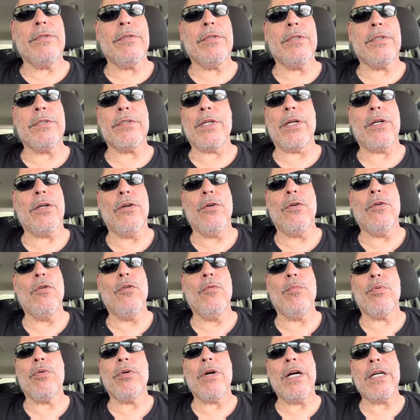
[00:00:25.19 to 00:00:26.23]
It's like a whole
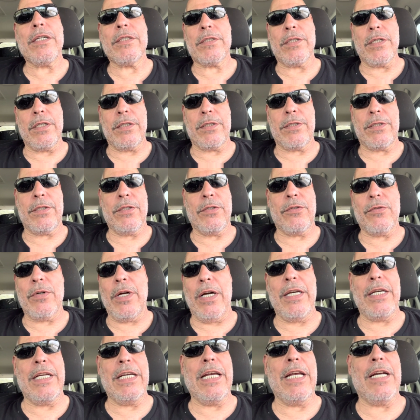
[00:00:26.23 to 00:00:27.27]
process to try
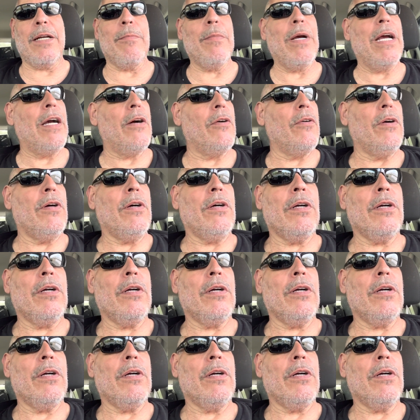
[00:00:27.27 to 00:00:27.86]
and get them out.